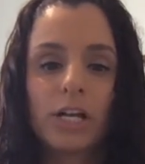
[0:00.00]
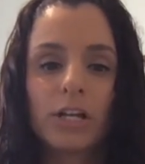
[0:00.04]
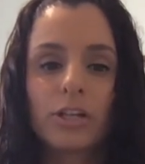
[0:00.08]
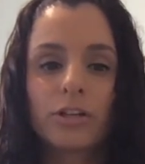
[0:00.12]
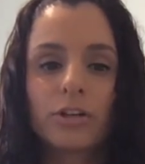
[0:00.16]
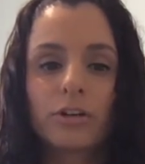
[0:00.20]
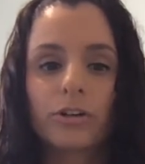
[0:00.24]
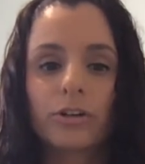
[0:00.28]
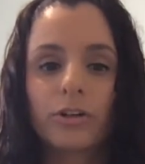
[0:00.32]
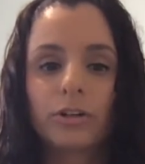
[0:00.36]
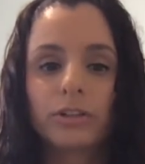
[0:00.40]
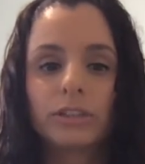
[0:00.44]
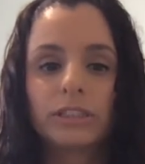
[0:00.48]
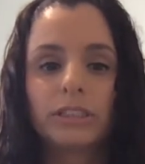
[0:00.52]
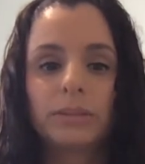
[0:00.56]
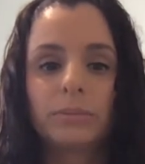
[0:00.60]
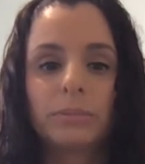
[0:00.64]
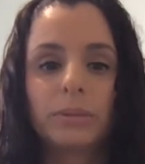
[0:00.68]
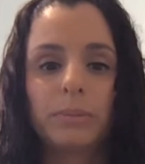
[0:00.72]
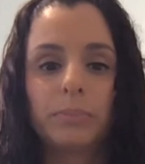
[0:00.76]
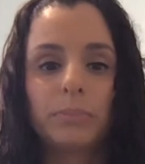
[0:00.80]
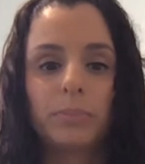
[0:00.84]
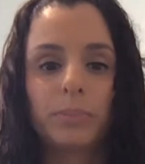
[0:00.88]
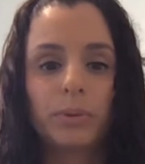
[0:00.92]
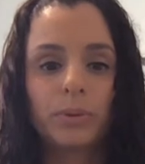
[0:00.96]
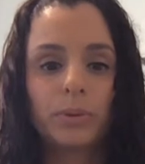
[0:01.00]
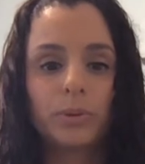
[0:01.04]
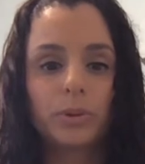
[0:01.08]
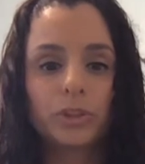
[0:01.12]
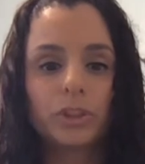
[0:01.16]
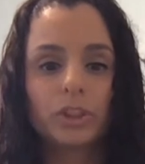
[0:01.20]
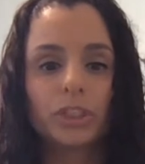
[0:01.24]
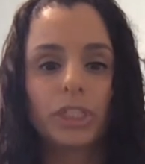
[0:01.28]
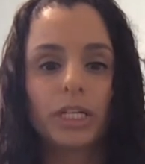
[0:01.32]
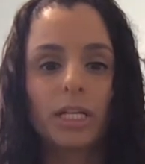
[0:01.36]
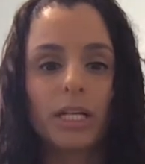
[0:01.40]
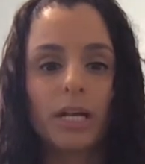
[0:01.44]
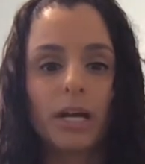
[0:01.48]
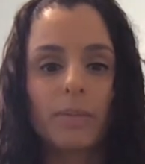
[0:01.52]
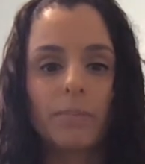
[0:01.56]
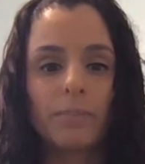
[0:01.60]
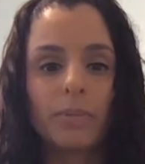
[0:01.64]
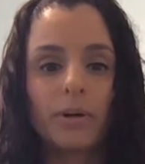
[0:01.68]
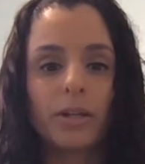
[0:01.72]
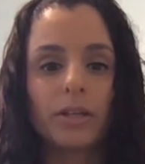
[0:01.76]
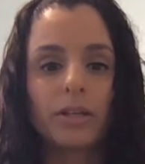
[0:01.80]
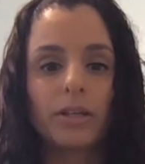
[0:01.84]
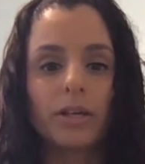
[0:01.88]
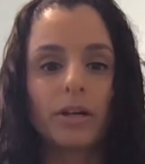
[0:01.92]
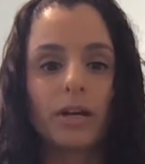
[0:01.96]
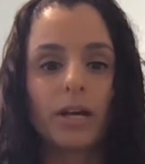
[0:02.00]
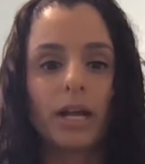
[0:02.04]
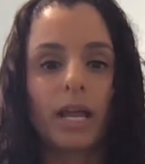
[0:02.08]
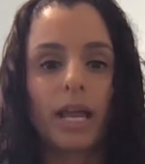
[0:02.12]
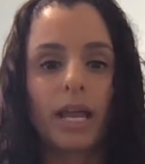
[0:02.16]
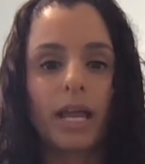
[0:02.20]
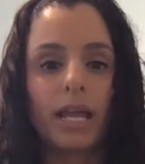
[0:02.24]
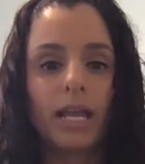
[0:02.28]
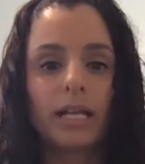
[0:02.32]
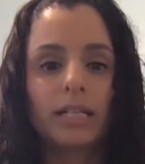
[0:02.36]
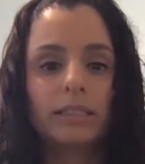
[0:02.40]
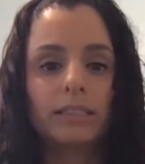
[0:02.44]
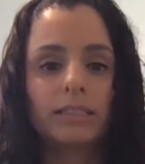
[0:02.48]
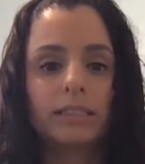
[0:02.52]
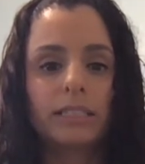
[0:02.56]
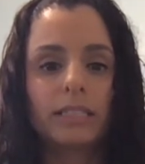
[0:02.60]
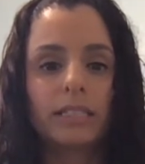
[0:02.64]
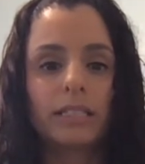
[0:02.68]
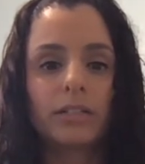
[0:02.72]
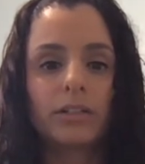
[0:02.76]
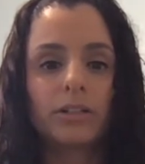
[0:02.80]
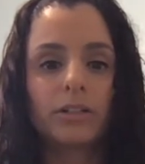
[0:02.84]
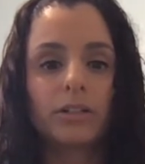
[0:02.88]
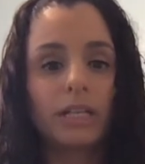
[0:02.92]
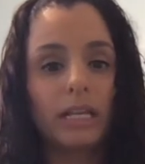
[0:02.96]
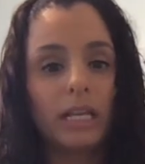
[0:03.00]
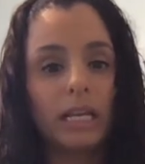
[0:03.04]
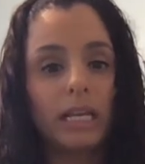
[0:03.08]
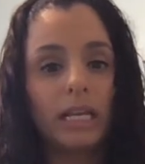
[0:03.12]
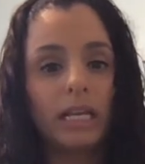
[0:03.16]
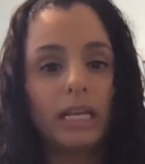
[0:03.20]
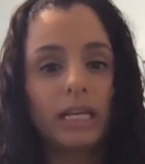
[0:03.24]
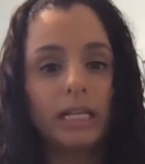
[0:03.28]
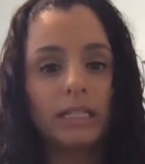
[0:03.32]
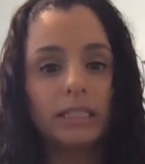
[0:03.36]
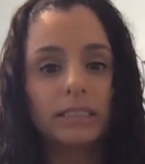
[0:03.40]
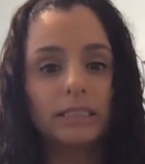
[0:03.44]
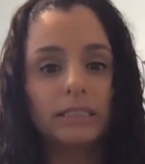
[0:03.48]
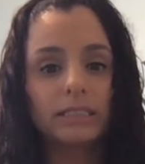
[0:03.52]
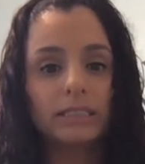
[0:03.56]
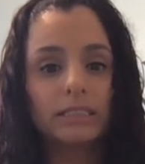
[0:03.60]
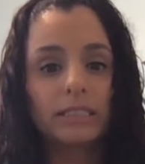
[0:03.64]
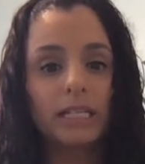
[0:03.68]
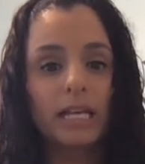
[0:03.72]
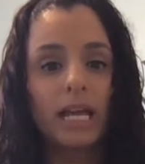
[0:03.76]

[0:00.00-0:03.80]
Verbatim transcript: They're going to be pushing up on their hands and their knees.